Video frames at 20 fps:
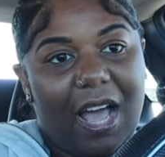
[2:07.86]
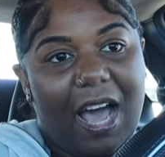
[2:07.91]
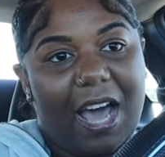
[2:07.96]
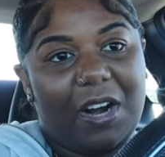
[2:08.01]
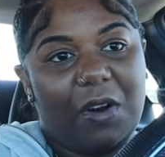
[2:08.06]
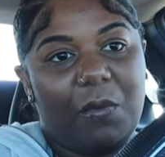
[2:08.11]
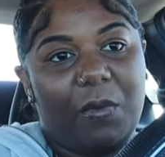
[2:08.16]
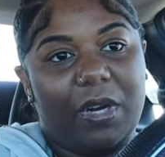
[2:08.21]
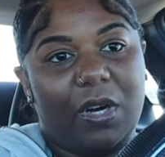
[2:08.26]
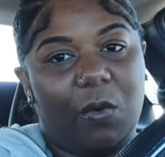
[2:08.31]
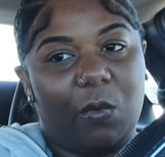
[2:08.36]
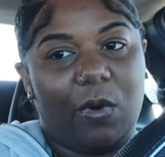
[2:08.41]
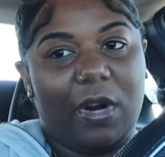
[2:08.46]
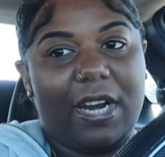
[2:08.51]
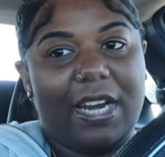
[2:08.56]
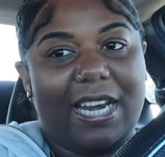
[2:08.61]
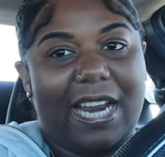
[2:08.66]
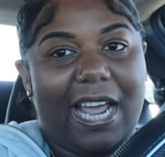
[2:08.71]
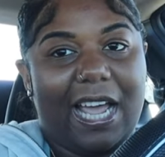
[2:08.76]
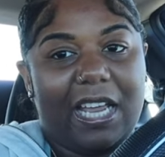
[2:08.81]
I don't want to
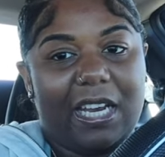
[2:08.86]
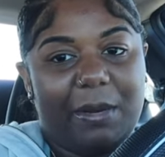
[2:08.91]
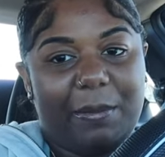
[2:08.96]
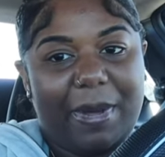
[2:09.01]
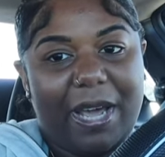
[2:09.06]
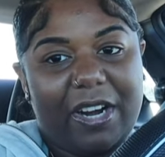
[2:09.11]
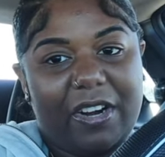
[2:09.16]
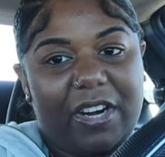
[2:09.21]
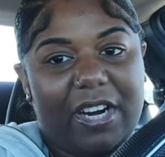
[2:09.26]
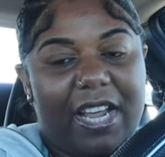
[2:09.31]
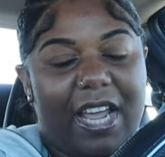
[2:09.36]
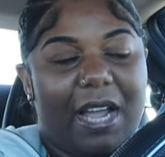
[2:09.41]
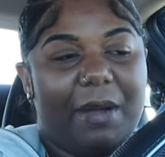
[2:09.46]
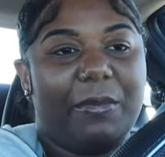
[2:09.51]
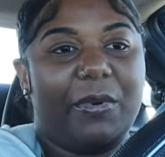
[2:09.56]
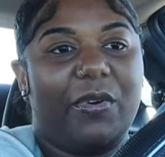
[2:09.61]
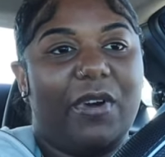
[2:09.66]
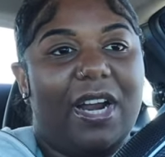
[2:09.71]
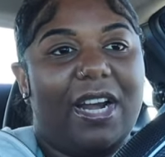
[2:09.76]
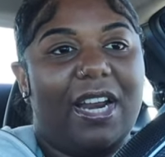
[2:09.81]
run down the battery
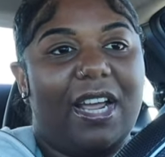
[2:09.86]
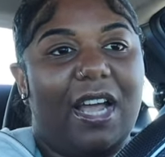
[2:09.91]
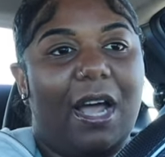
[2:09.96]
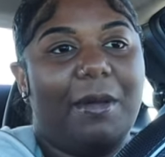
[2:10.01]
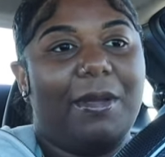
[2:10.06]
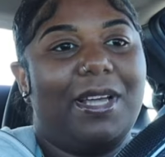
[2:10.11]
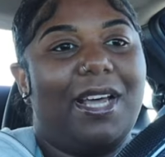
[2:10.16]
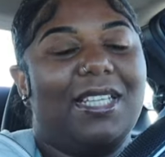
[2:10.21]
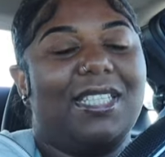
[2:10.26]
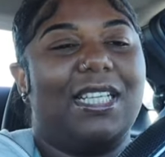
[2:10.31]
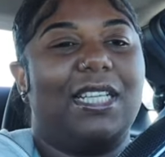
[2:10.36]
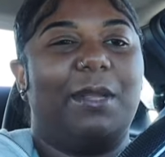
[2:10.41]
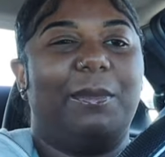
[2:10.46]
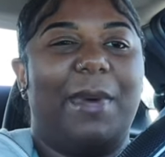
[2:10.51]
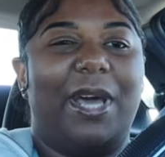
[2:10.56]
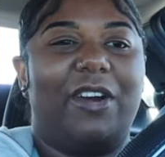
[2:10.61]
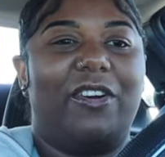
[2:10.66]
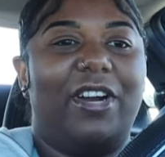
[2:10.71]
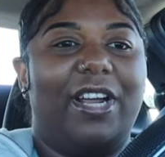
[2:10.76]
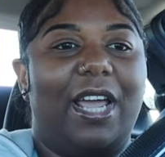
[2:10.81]
camera right now. I, I said the
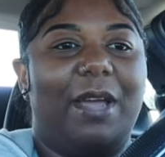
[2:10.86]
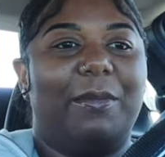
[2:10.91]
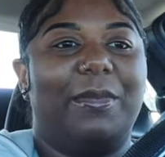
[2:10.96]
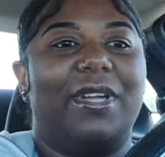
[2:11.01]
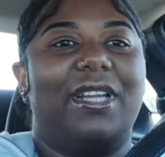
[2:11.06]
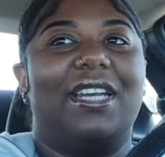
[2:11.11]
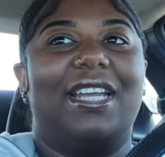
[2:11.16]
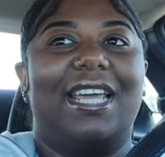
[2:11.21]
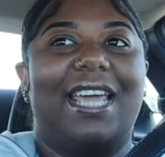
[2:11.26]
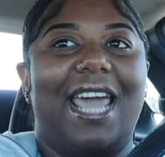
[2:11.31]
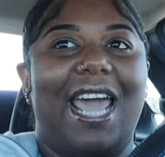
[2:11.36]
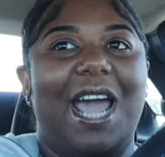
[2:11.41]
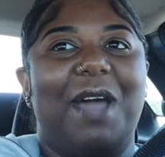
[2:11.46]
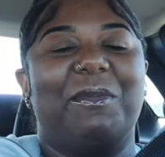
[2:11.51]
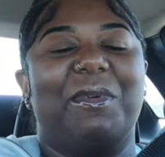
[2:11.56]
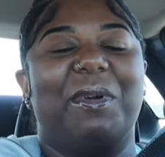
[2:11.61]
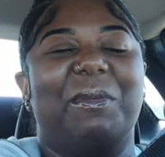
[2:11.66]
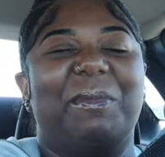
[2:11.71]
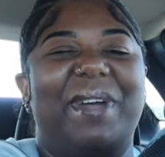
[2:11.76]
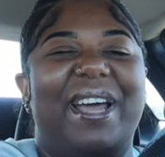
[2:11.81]
battery camera, the
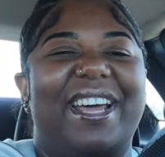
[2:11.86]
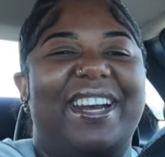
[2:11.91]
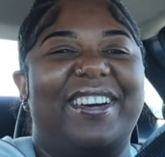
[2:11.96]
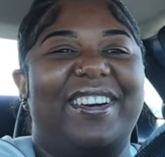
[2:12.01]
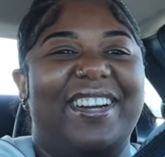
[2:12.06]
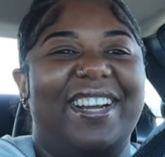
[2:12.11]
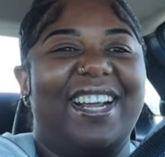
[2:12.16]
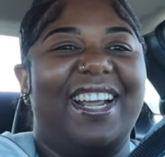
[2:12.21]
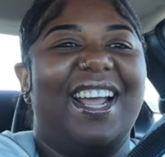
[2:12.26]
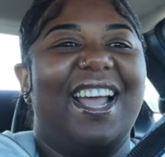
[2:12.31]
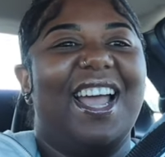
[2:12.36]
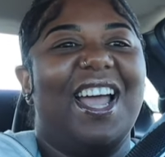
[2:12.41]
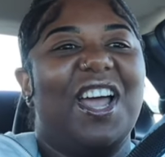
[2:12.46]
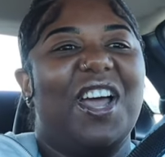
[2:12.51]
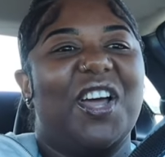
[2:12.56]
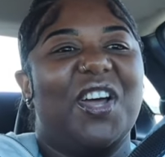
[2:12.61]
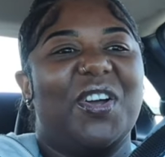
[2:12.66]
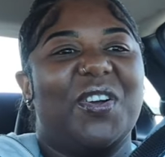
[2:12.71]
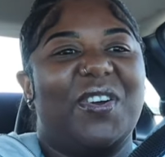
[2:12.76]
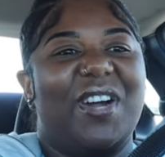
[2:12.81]
camera battery
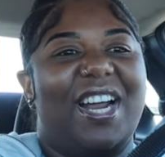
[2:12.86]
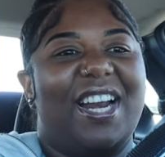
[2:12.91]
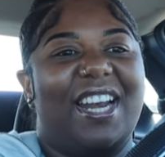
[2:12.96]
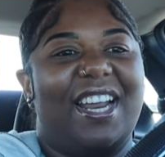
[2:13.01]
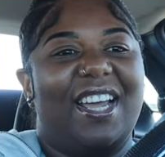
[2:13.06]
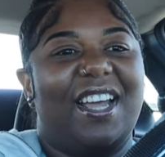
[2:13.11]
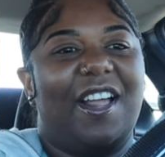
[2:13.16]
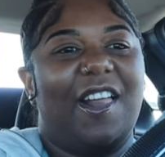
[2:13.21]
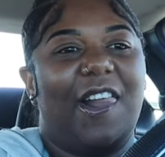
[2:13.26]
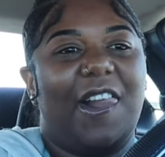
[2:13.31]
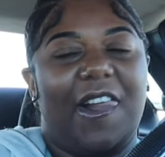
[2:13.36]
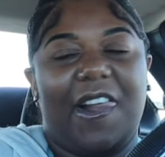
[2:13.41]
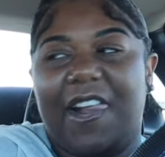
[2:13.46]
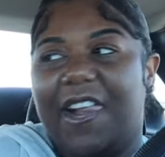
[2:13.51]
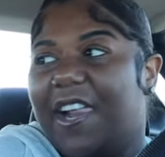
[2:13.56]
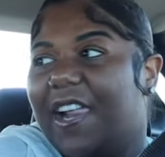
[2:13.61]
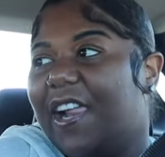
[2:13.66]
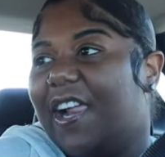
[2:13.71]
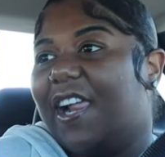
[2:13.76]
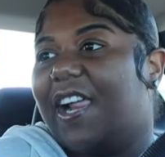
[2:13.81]
right now.
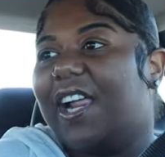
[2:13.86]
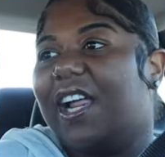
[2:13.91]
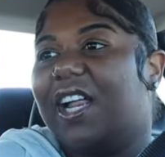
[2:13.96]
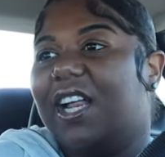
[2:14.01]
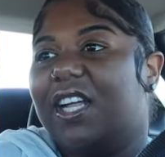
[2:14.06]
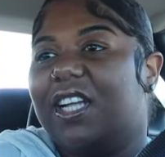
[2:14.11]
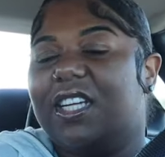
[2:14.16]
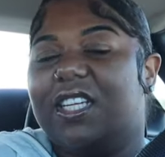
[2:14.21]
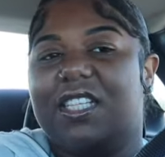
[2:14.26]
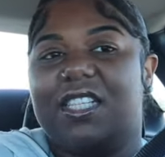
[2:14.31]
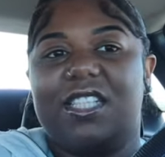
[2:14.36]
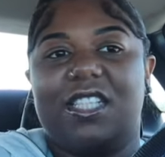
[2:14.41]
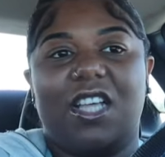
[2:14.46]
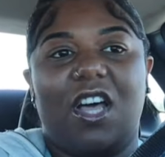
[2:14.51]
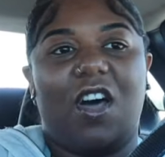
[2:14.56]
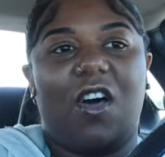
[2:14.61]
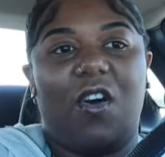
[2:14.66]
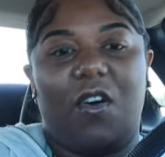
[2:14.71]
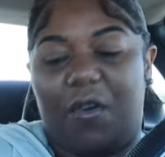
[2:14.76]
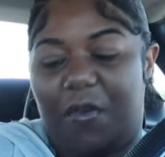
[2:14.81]
So
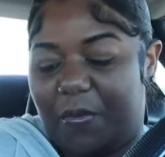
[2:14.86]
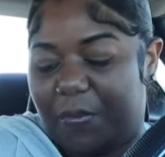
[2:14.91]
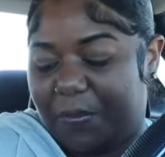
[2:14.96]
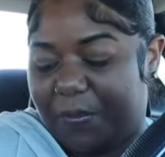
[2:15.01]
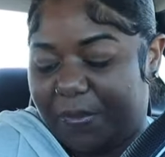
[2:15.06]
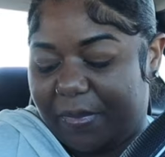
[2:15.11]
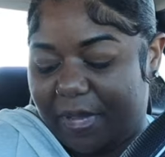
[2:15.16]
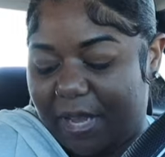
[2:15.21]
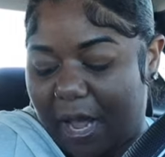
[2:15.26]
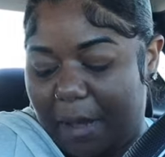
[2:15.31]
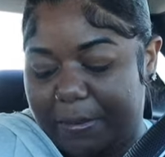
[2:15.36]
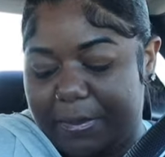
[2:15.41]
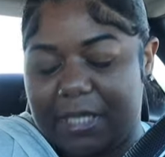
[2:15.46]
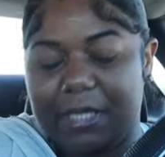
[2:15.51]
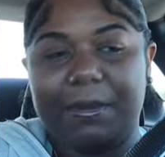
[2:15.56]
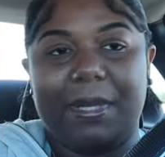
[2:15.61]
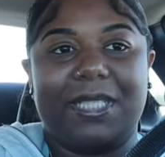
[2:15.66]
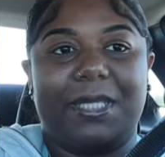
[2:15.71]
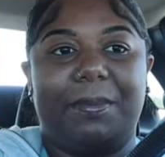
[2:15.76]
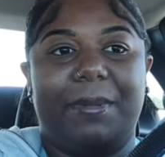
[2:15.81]
I'm just
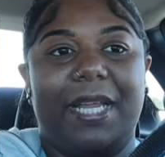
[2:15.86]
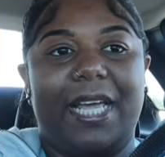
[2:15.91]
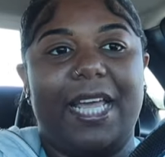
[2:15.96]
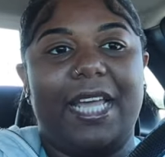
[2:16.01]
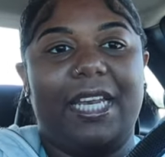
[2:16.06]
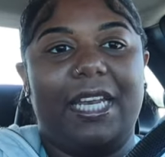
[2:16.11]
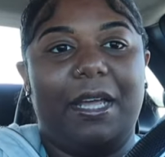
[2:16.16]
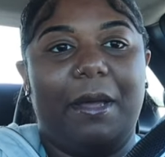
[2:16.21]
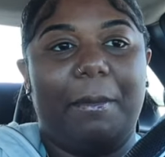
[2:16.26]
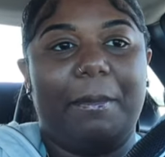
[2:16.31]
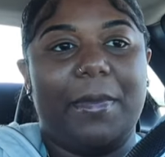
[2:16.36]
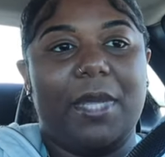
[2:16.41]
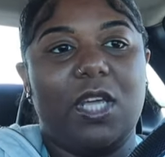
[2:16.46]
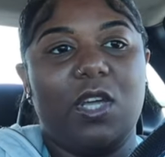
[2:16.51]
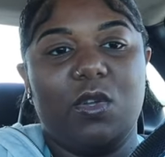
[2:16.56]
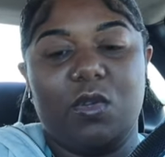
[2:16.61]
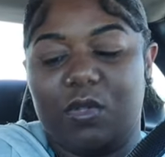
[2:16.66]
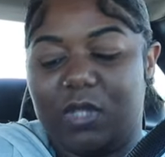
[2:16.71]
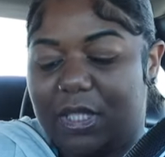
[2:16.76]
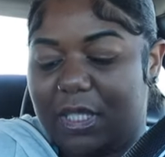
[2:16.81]
about to play a little
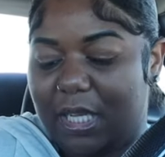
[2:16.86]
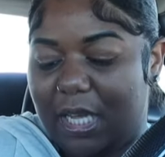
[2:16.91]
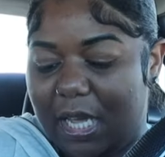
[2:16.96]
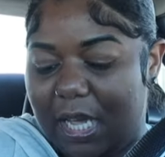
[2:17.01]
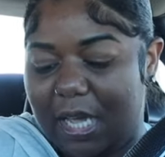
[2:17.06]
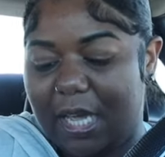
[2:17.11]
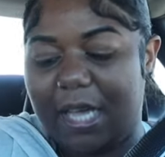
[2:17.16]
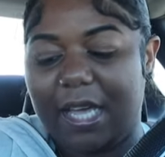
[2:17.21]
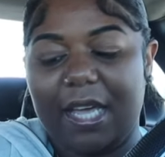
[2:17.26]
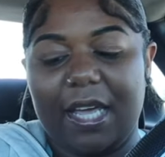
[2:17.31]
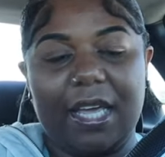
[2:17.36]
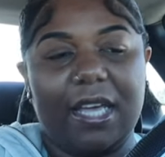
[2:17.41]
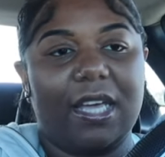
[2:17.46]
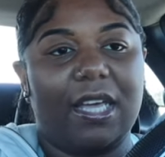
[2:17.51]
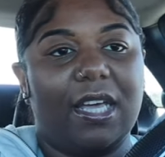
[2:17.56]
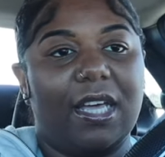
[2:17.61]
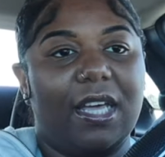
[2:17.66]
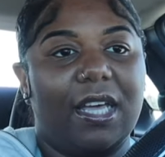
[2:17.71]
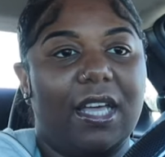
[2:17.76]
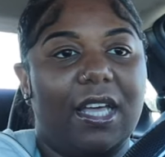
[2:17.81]
music
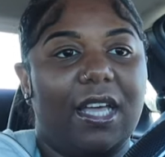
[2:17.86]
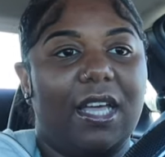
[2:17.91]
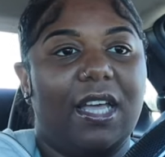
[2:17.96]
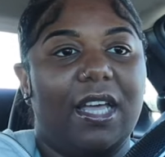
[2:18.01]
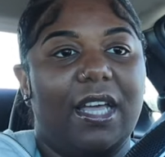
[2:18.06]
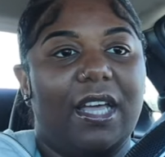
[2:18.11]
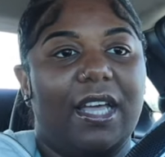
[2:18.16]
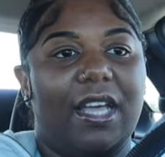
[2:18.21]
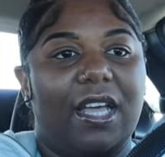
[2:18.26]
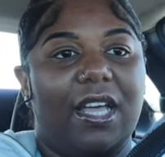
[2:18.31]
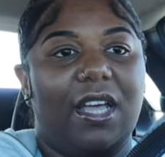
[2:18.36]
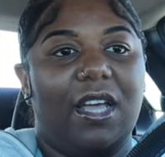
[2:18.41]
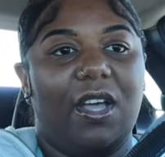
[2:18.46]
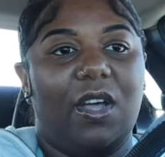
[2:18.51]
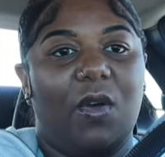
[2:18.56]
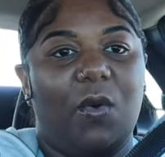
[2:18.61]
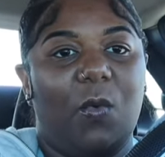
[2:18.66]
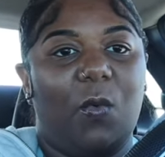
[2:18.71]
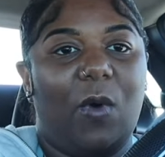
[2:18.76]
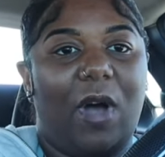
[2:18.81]

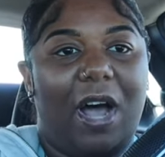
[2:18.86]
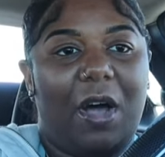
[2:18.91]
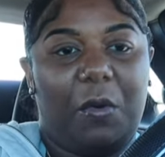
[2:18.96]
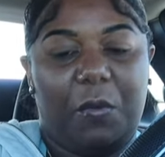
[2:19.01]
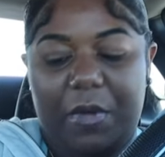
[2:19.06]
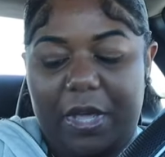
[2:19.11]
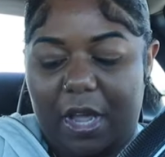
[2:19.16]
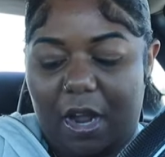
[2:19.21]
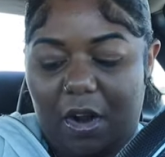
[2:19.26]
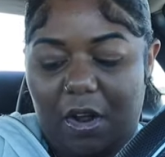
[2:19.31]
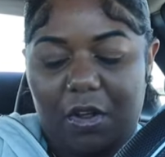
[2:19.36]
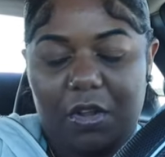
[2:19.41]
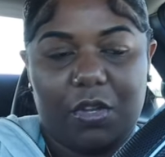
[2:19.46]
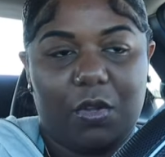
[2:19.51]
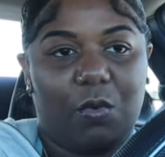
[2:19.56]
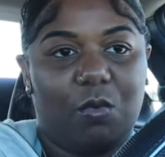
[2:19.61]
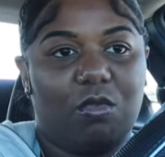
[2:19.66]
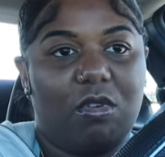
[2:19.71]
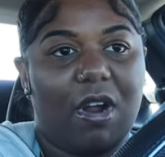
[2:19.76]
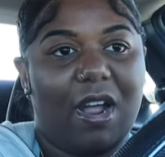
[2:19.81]
while we are on
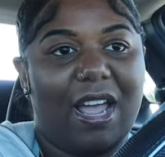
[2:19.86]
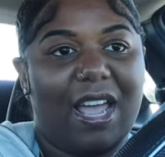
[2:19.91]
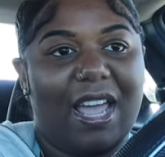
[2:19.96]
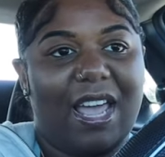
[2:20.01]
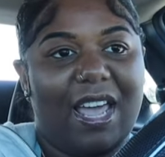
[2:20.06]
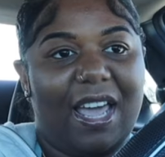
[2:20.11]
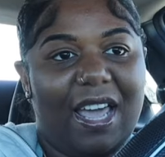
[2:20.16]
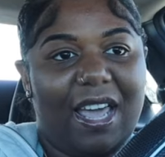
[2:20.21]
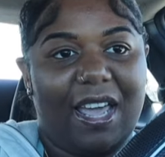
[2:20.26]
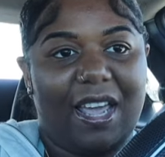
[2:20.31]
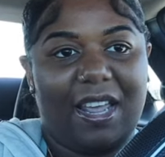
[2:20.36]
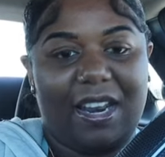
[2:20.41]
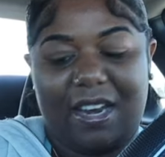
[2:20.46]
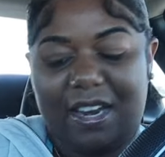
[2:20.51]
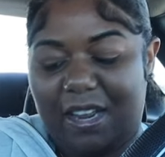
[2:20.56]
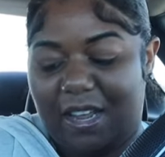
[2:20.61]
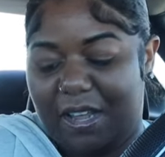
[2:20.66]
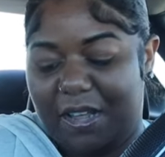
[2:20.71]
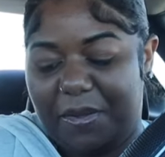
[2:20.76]
the ride.